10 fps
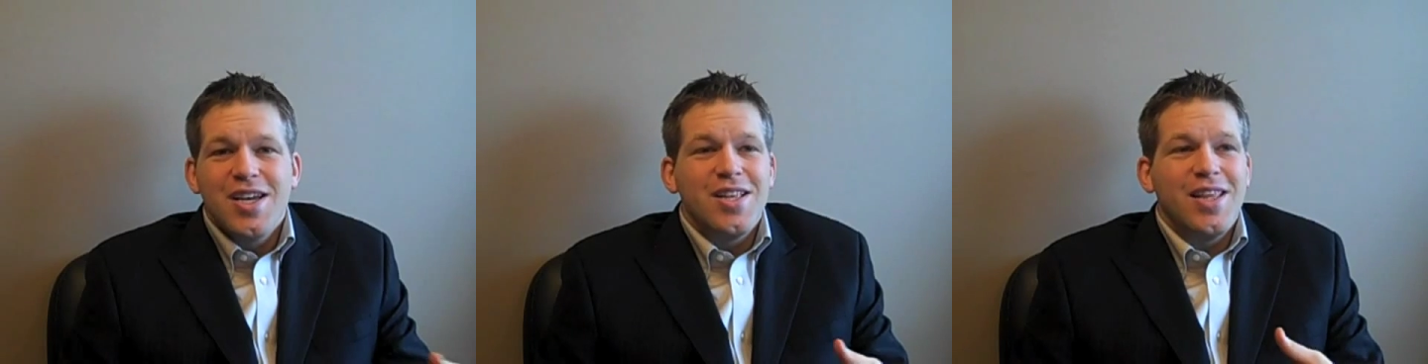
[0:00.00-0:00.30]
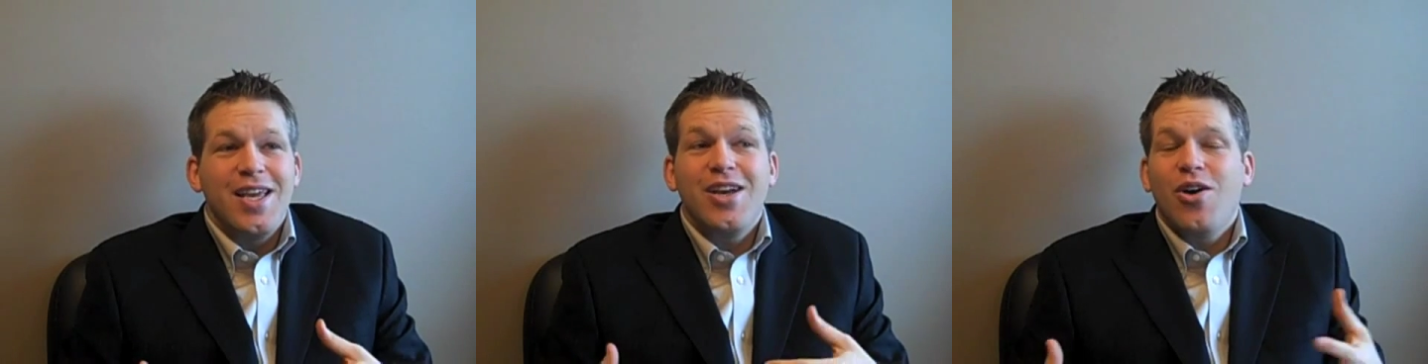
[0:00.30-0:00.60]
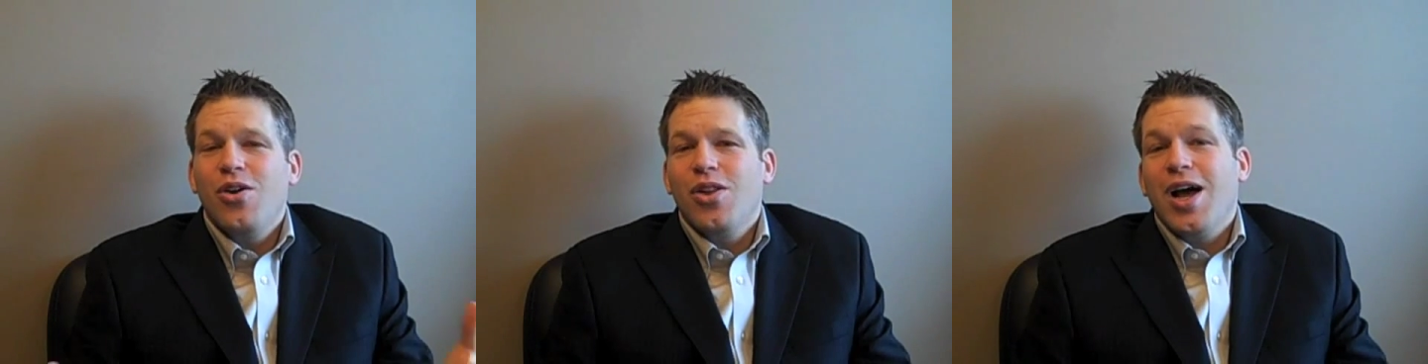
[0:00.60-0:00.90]

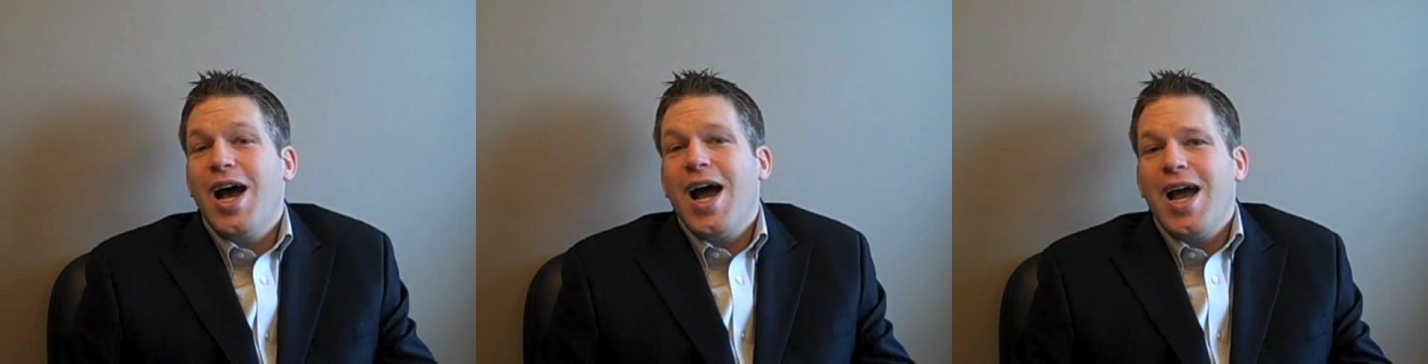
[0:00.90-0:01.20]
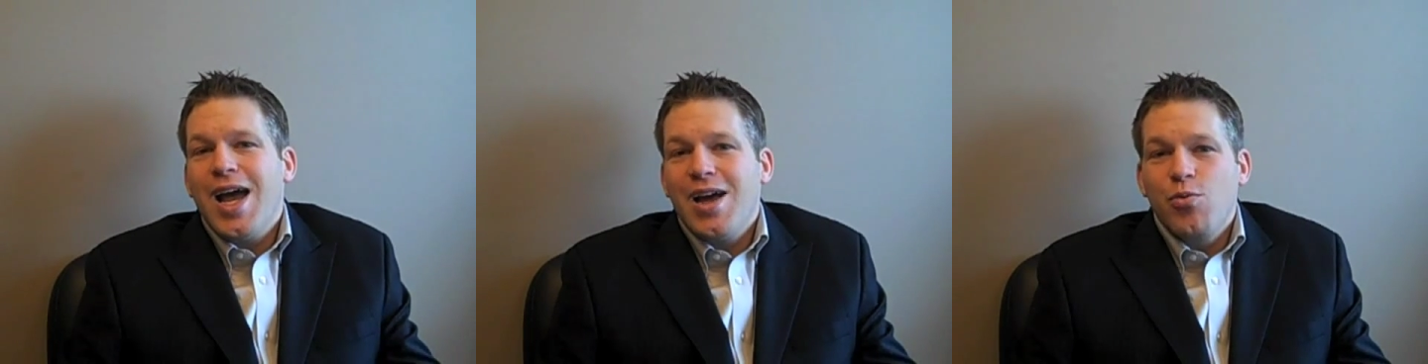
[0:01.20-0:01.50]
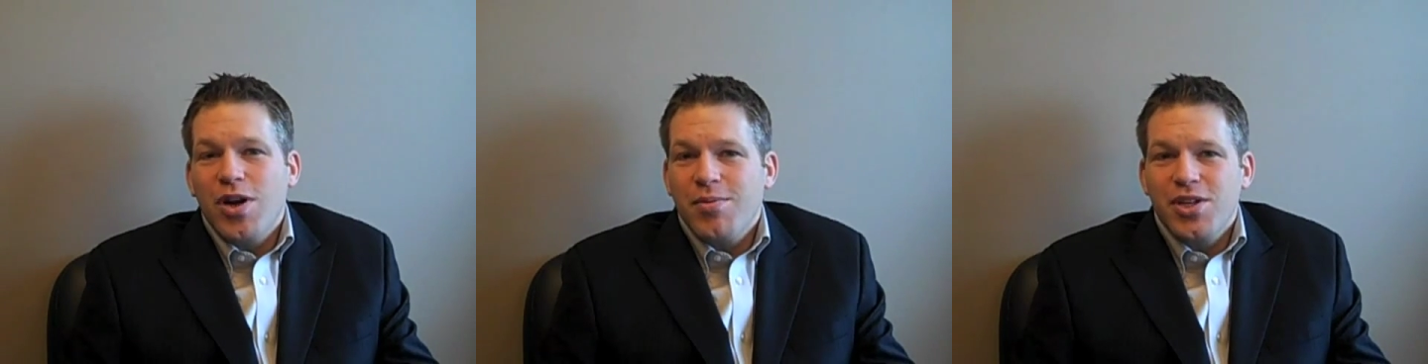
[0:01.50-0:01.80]
I had
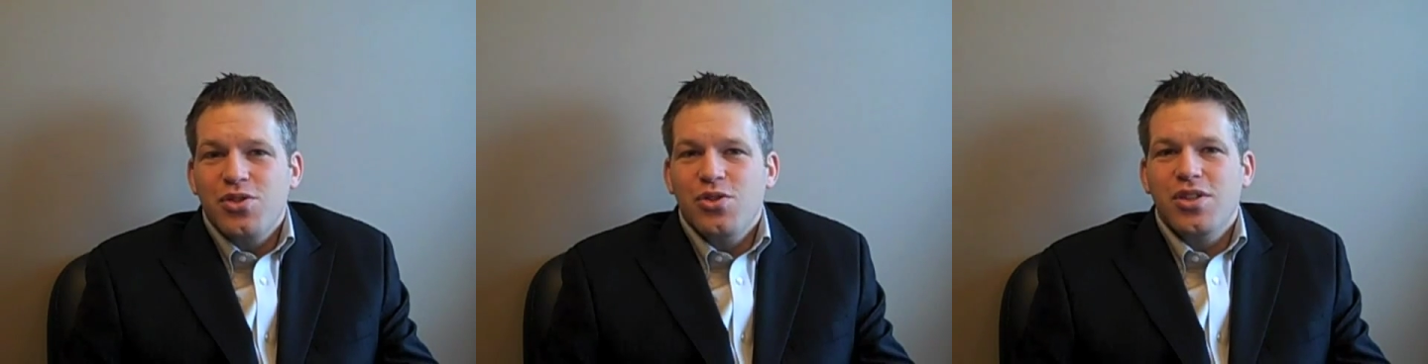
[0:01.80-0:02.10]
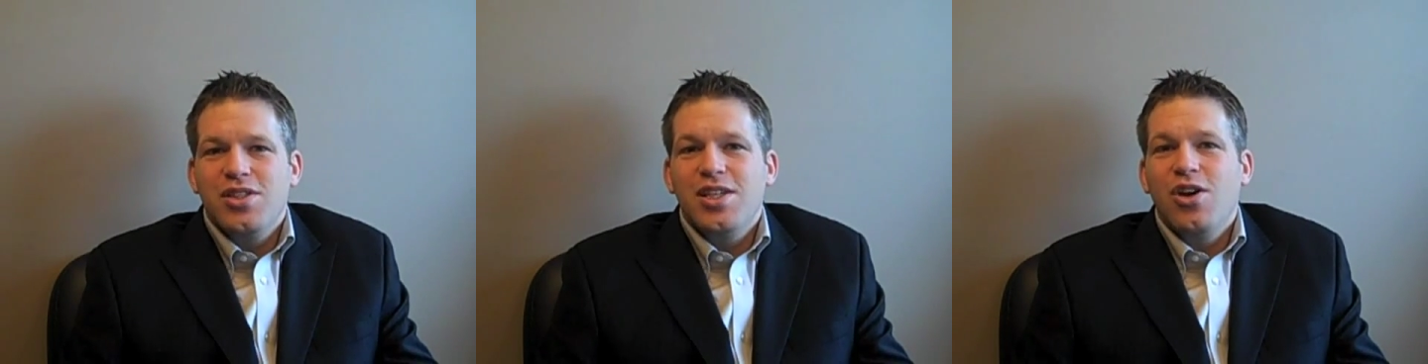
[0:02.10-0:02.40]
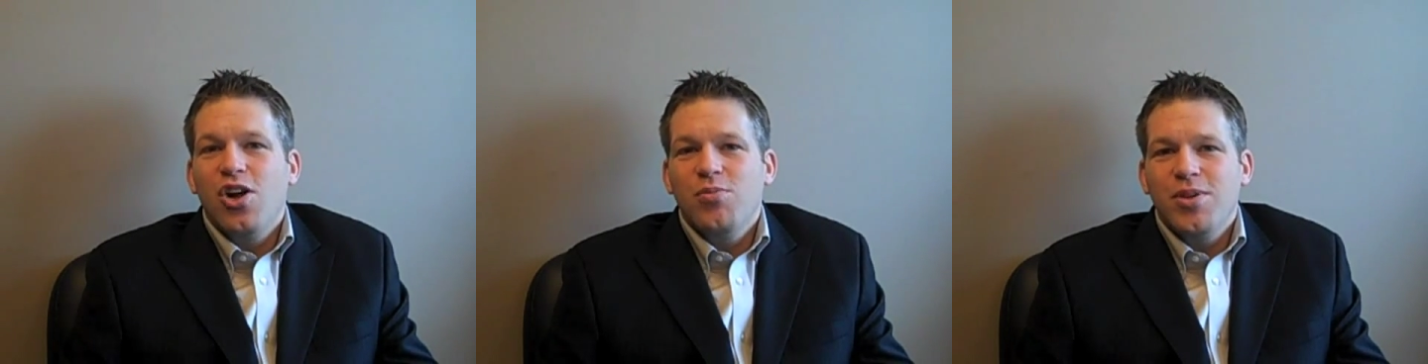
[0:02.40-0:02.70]
one of my students, he
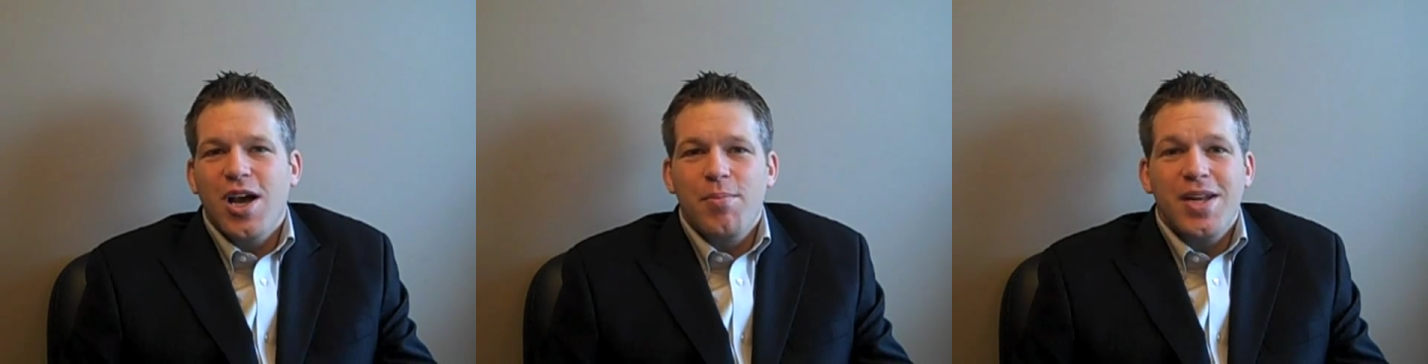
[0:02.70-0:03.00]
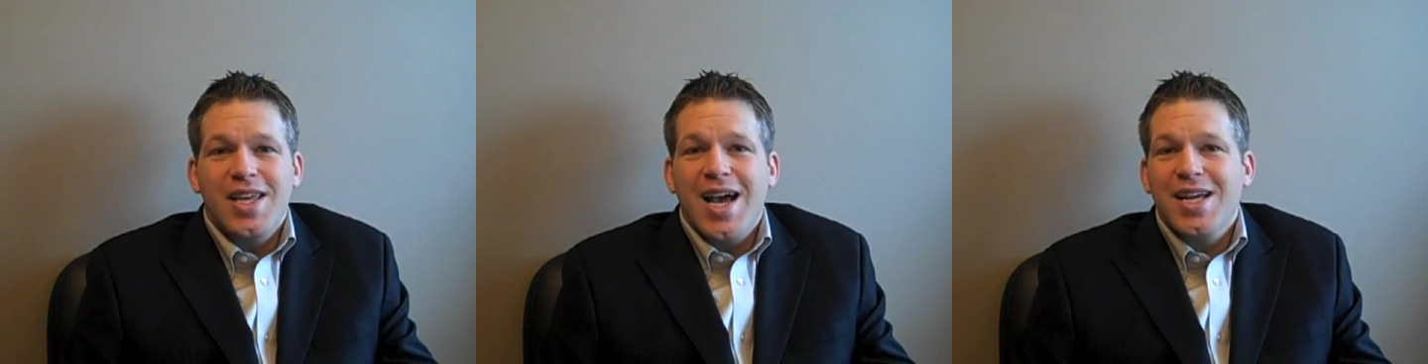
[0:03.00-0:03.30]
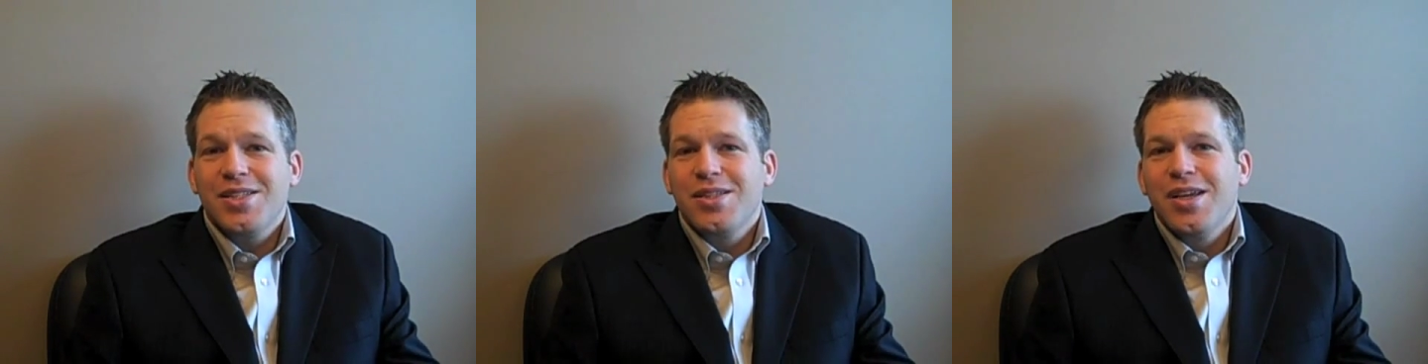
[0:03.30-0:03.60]
called me up and he
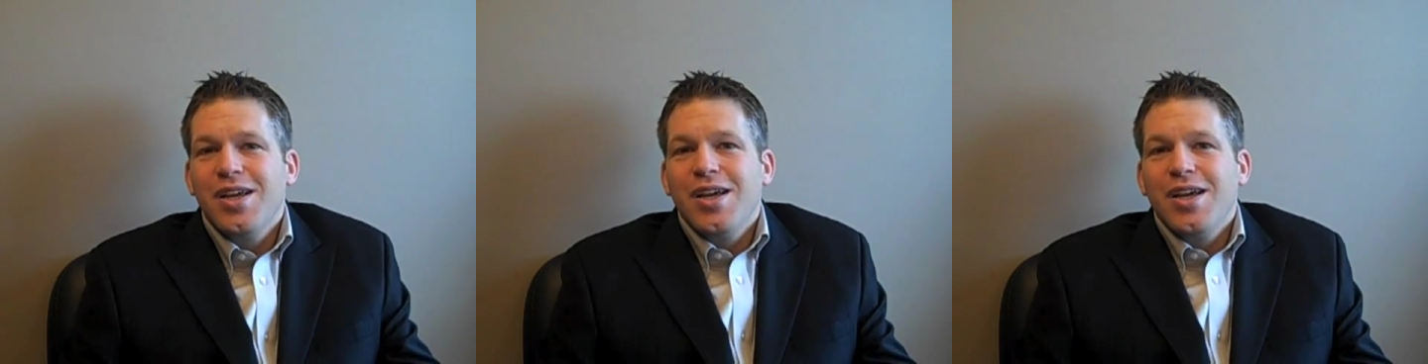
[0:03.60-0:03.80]
asked,